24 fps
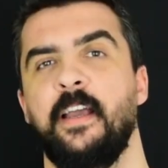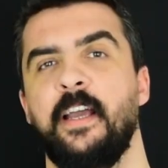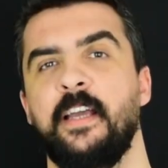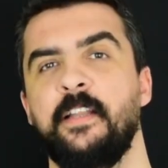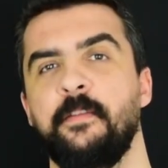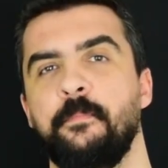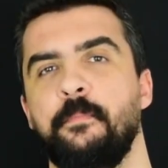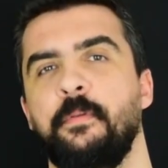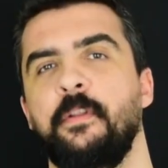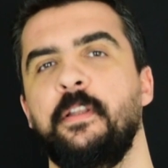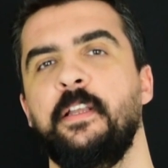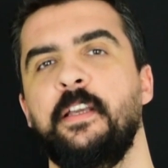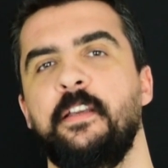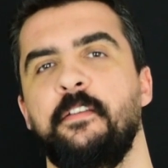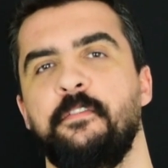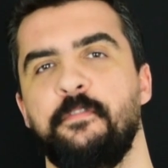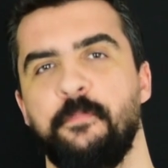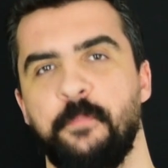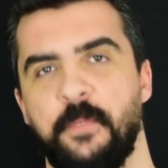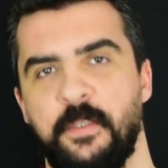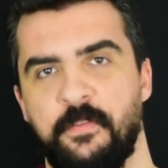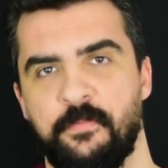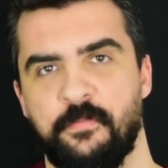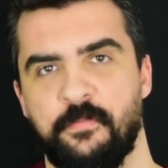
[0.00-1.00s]
And
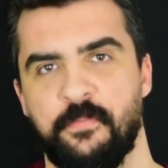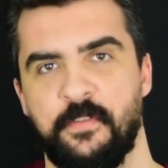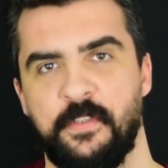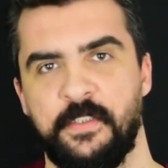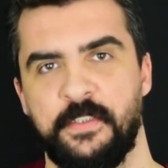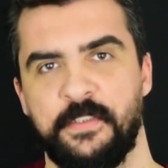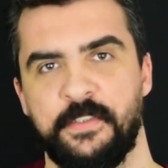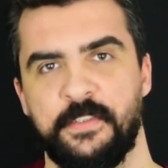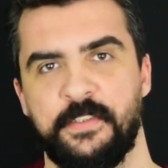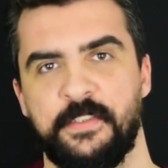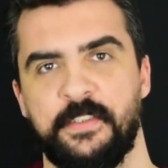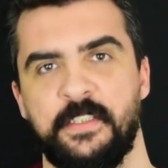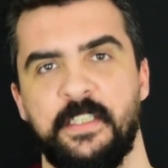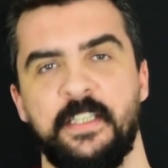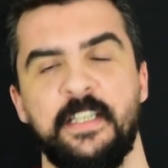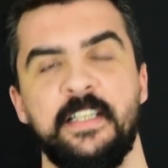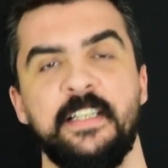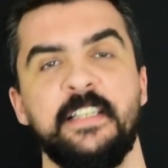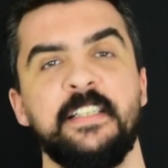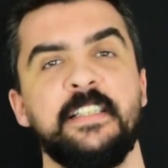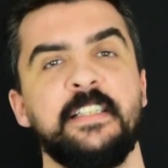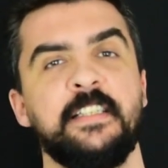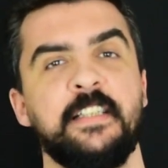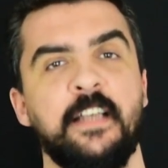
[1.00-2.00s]
believe me, friends,
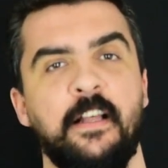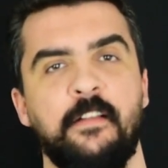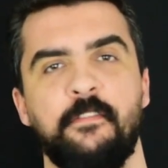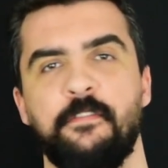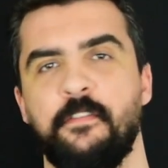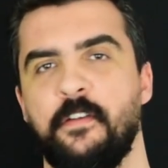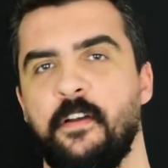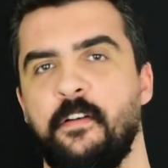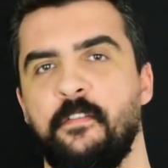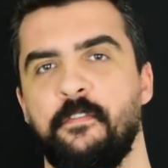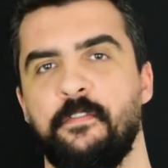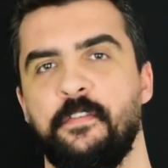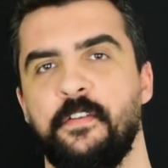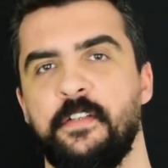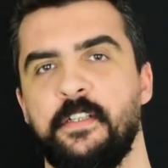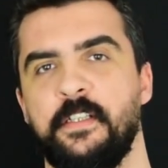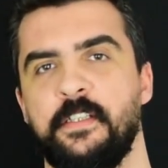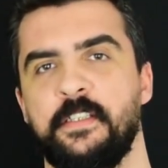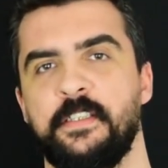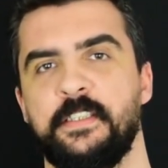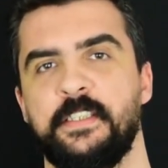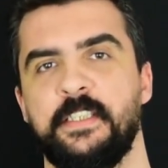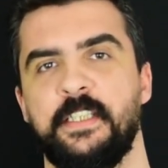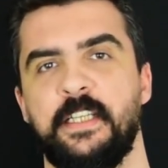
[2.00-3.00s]

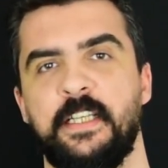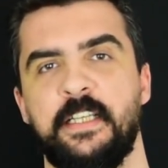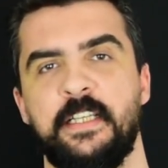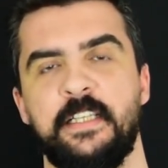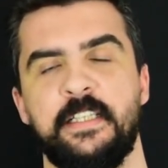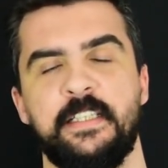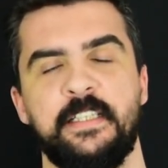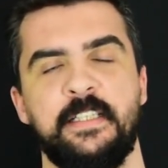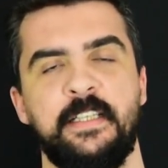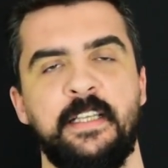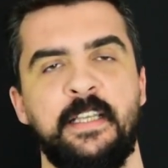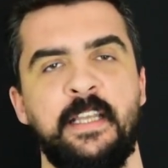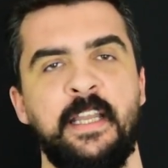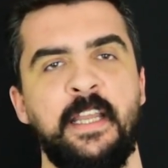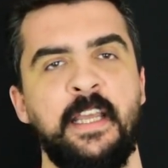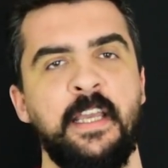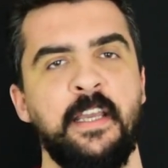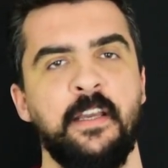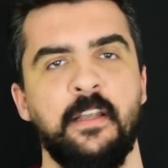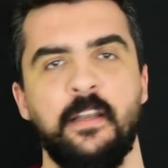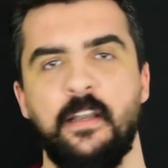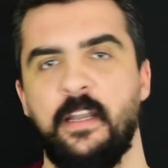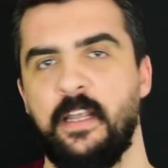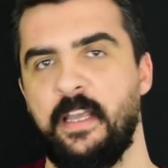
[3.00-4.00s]
self-confidence is
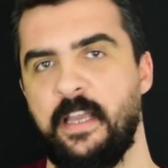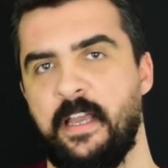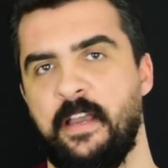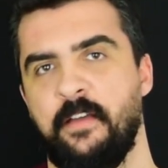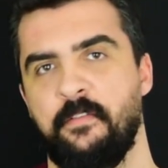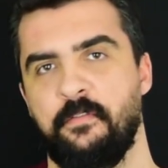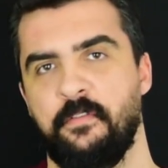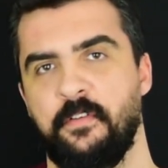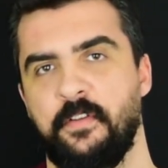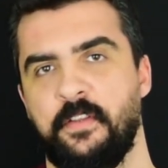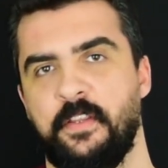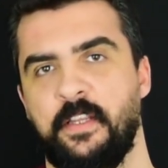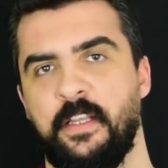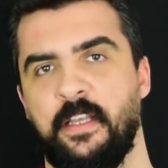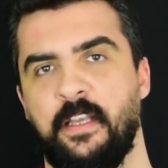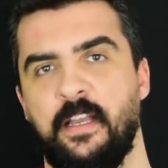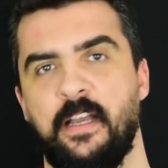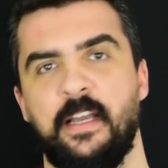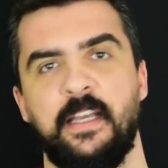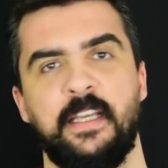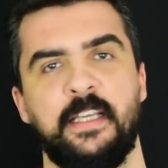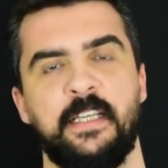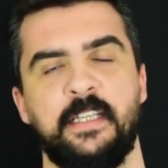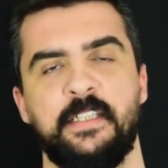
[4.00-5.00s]
nearly everything.
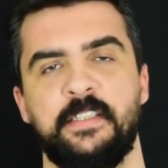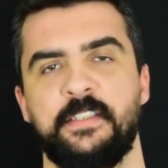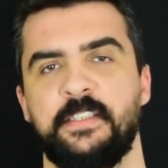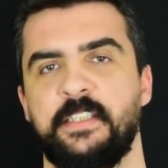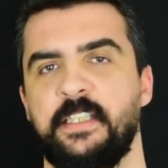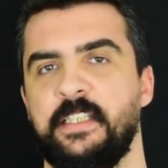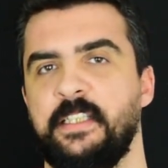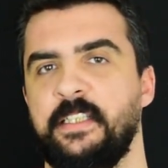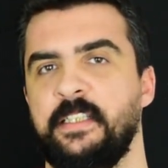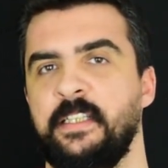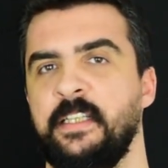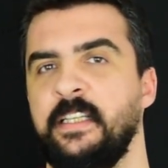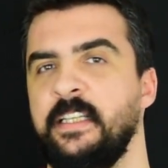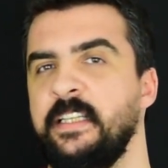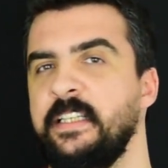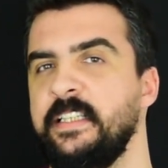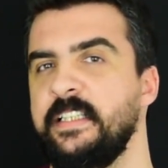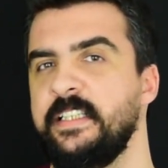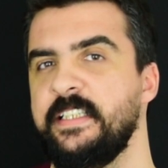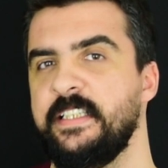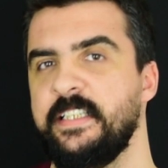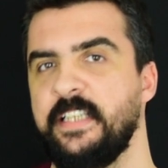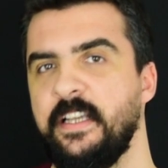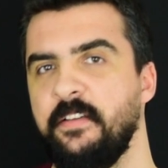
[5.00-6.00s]
I can say
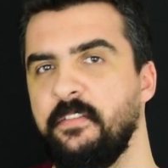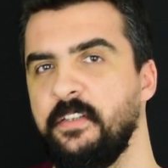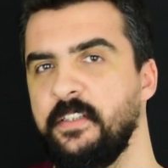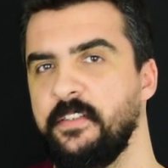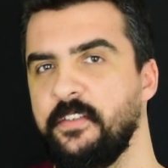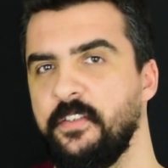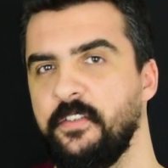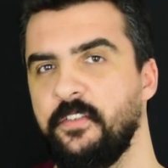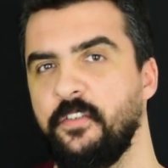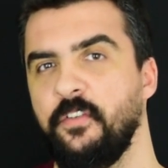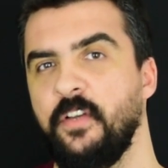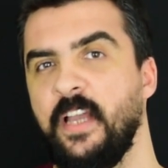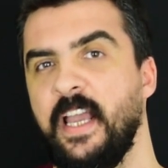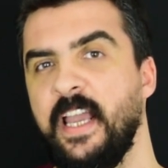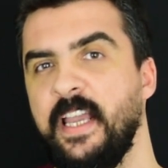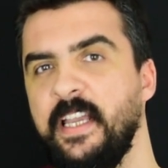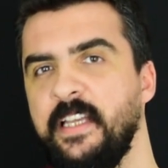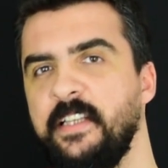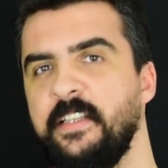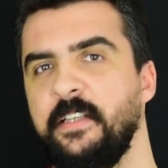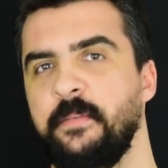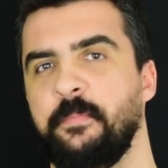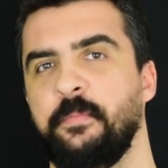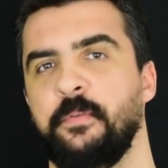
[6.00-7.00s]
70 to
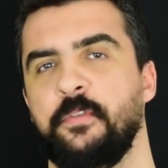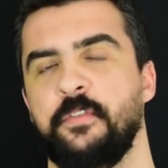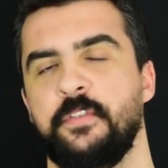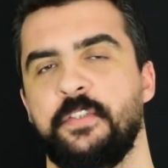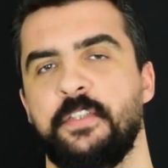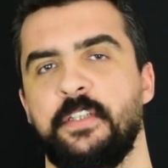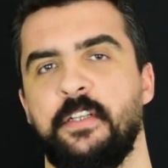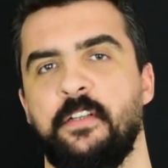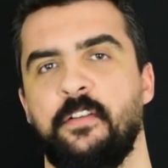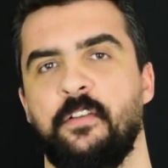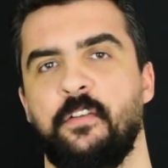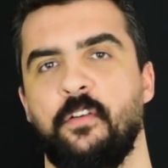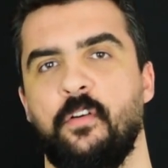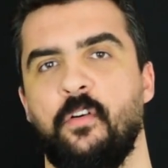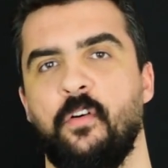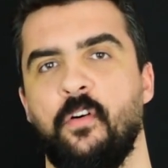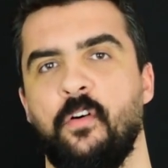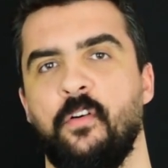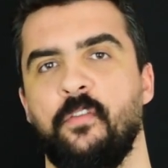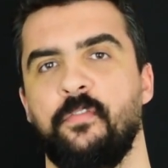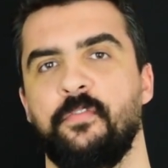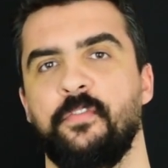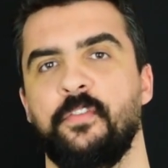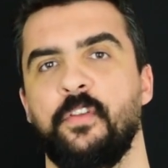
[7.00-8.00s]
80%
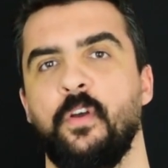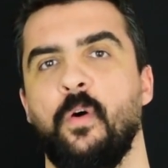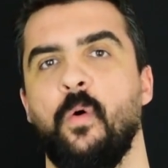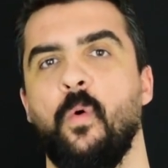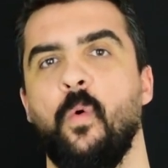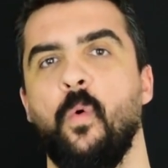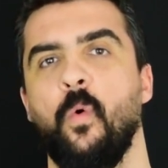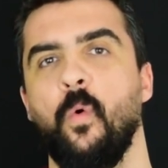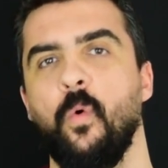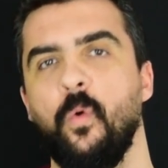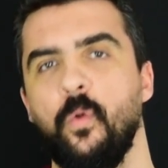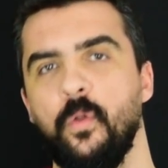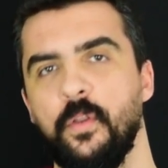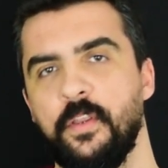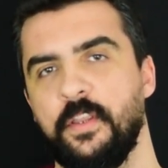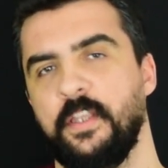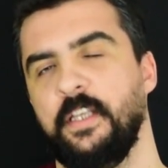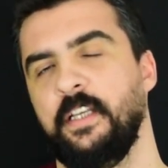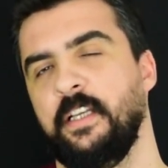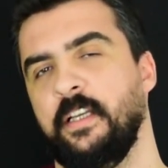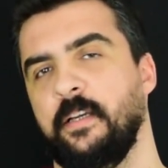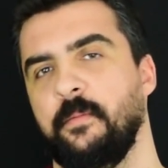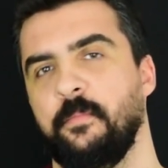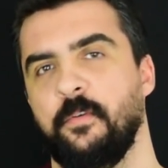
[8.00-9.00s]
of the whole
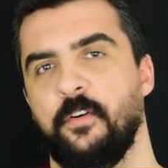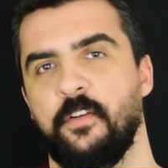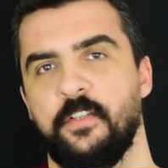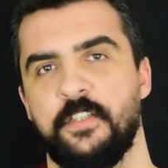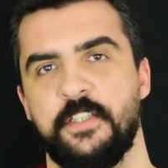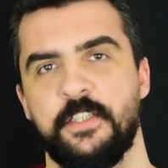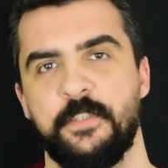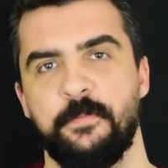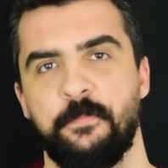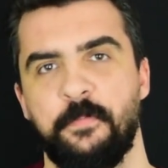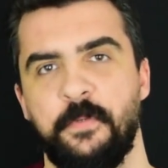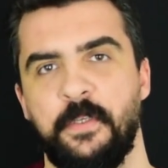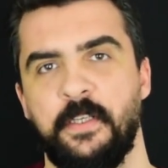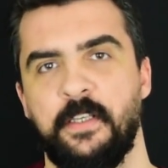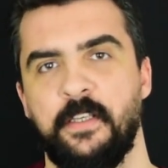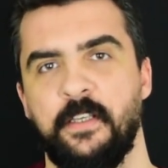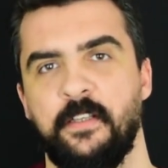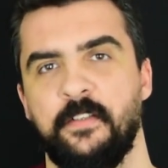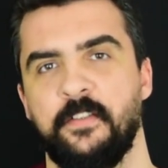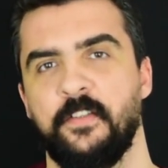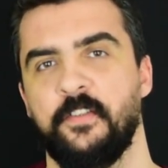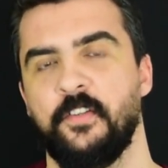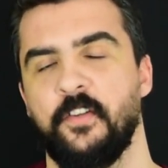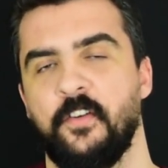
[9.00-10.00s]
thing about
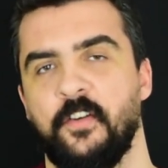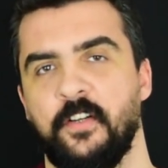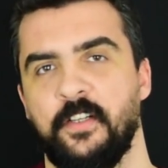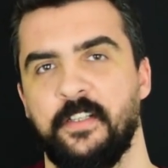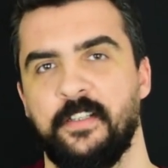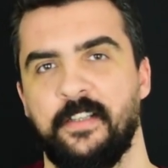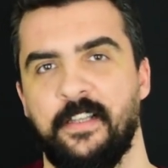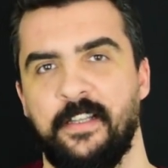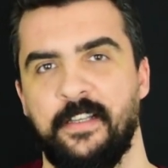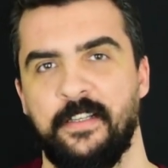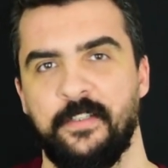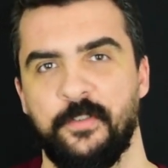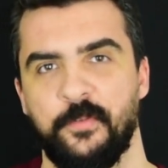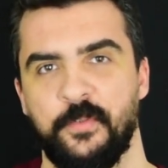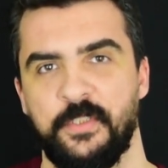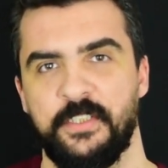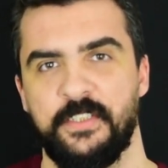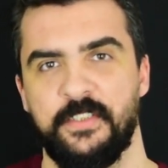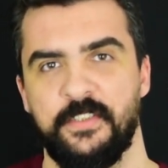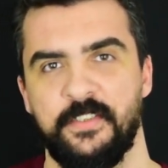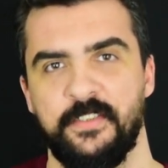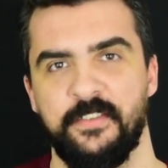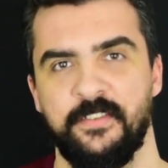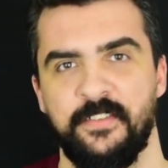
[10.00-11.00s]
speaking the target
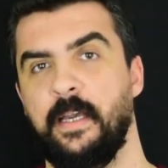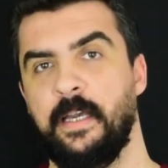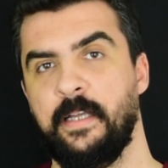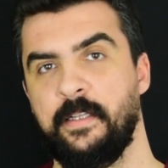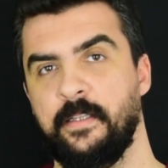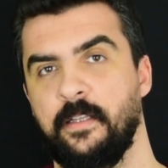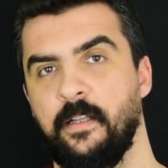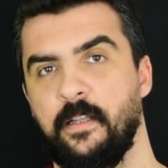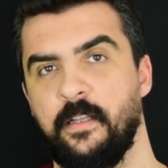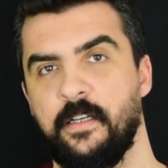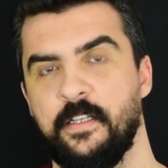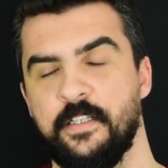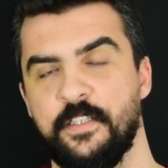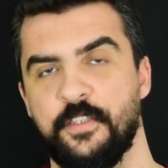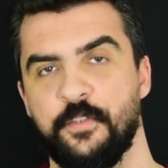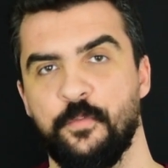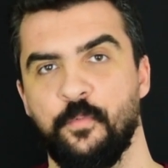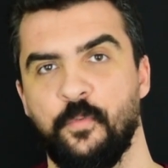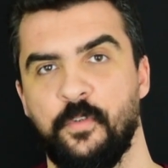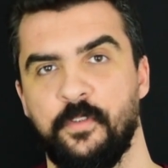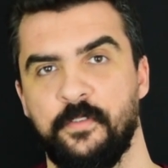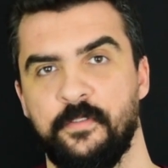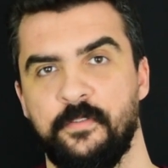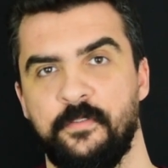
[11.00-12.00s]
language. And the last
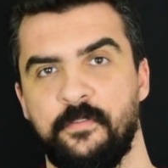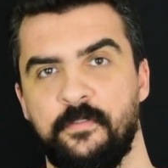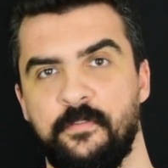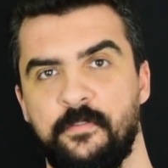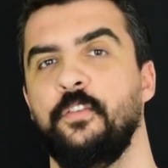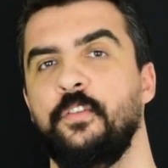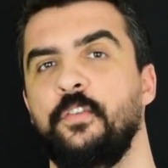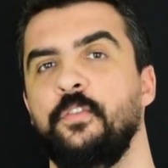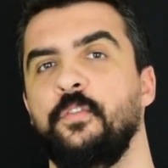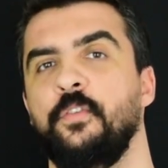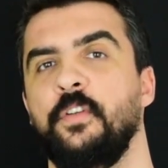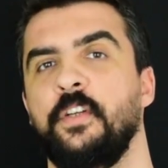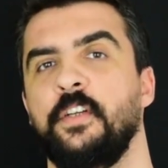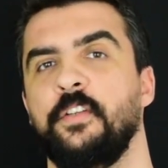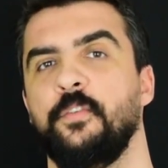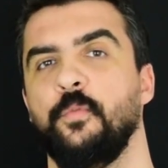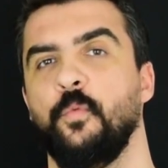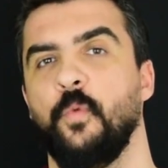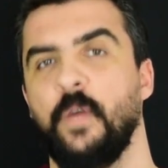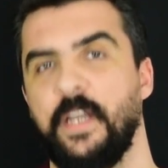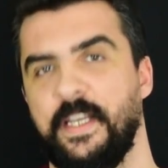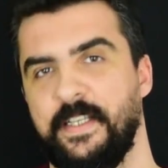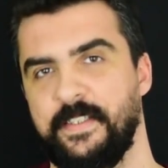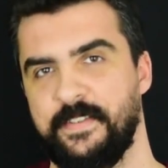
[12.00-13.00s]
one, do not
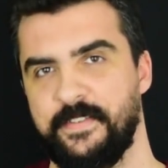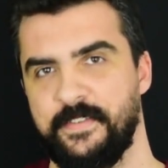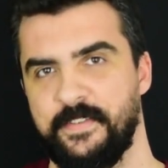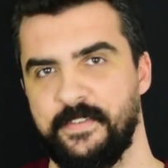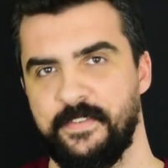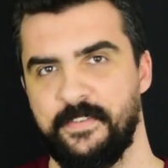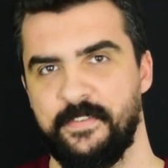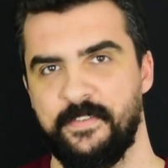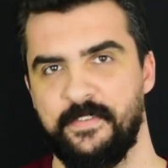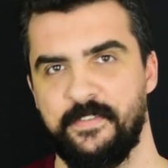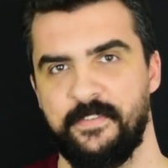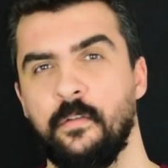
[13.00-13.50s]
wait.